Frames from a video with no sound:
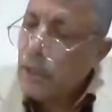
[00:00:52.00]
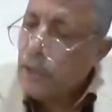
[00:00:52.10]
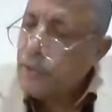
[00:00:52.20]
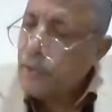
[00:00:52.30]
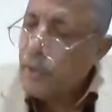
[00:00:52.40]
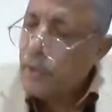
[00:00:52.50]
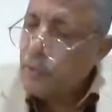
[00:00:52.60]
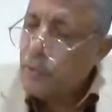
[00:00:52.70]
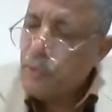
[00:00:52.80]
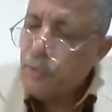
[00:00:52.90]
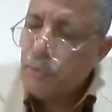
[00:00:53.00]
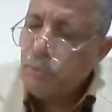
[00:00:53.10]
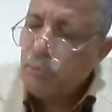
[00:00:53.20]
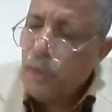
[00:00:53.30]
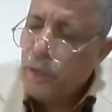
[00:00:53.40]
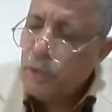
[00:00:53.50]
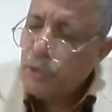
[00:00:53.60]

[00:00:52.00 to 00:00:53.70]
Literary Criticism An